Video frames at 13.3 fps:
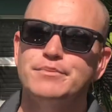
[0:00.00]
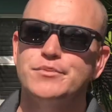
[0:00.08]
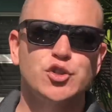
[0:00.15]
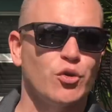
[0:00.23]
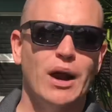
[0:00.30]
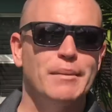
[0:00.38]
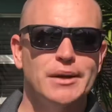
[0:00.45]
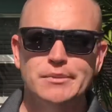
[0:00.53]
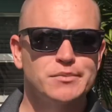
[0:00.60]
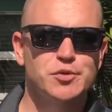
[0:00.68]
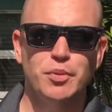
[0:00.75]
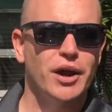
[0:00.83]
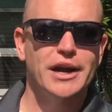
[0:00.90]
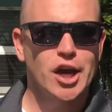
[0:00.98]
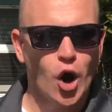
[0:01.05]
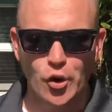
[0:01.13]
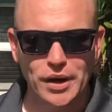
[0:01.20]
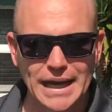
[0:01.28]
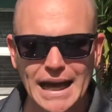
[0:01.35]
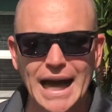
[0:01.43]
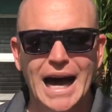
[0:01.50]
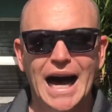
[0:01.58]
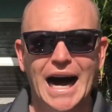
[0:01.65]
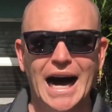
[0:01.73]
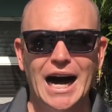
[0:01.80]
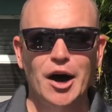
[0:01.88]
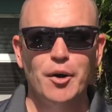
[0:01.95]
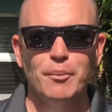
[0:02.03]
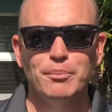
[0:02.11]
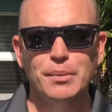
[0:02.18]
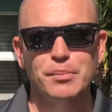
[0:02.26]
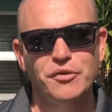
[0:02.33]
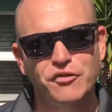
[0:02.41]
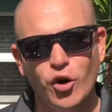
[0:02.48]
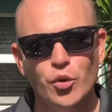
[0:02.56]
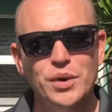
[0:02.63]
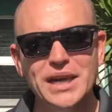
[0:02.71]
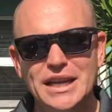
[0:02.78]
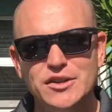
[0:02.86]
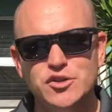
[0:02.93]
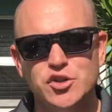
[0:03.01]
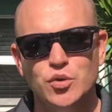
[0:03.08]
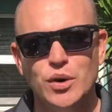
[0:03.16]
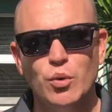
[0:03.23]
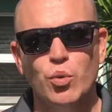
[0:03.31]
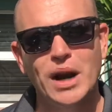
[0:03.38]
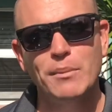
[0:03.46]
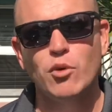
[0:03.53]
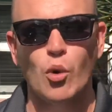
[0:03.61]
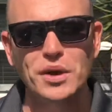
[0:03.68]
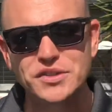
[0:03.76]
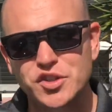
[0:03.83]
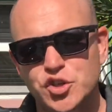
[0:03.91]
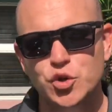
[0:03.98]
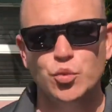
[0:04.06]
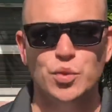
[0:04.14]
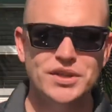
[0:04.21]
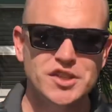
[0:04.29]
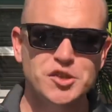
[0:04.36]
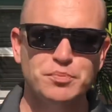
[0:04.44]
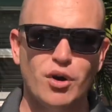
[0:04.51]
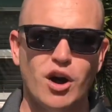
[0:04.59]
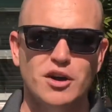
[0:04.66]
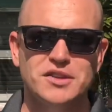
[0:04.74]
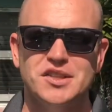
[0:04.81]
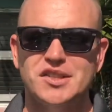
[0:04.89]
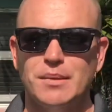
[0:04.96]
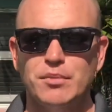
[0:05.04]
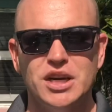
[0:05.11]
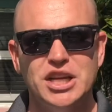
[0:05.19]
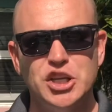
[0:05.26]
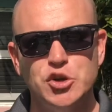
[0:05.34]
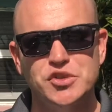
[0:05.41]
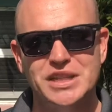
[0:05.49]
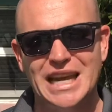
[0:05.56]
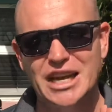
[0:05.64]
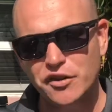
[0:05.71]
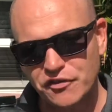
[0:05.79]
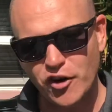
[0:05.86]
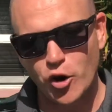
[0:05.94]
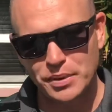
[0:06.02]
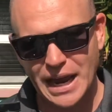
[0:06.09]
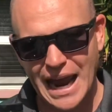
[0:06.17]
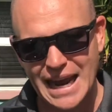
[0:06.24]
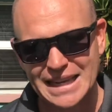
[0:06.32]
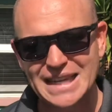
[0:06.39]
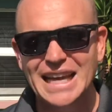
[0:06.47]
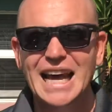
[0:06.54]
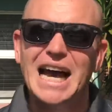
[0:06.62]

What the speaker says: ceramic spray coating. But before we get into it, what I'm going to do with this product is I'm going to use it in a foam cannon,